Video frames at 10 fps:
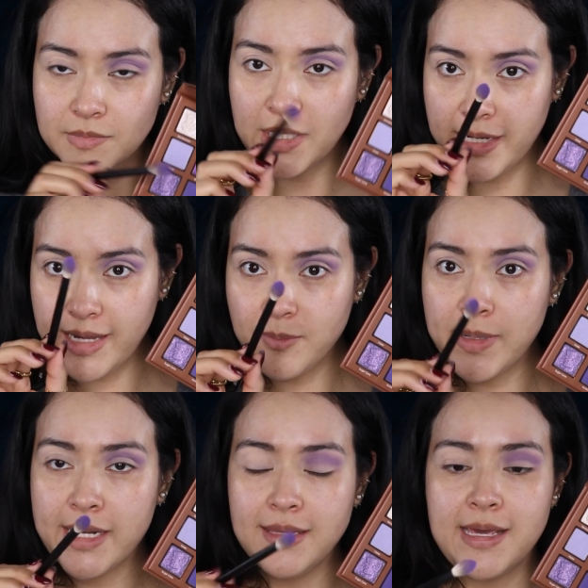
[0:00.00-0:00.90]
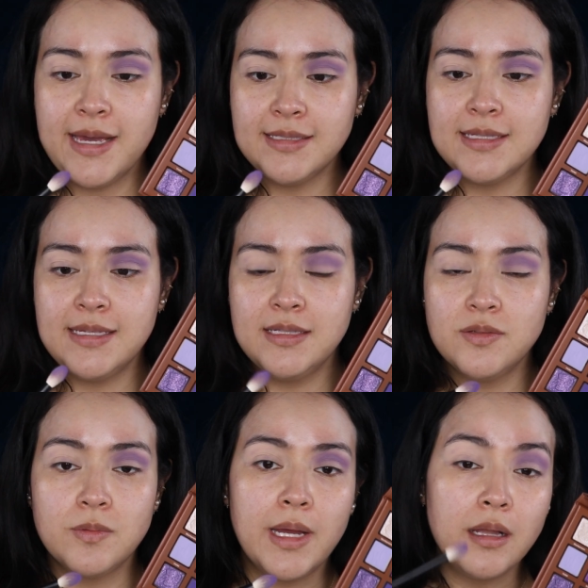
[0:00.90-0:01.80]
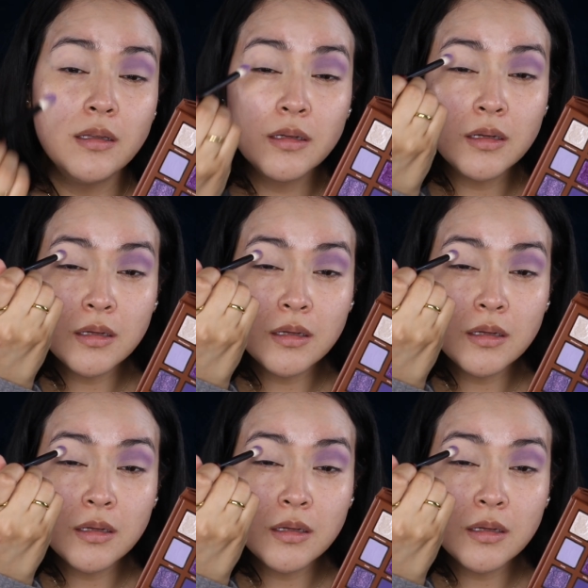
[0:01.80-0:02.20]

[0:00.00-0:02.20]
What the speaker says: And I am patting the excess as well.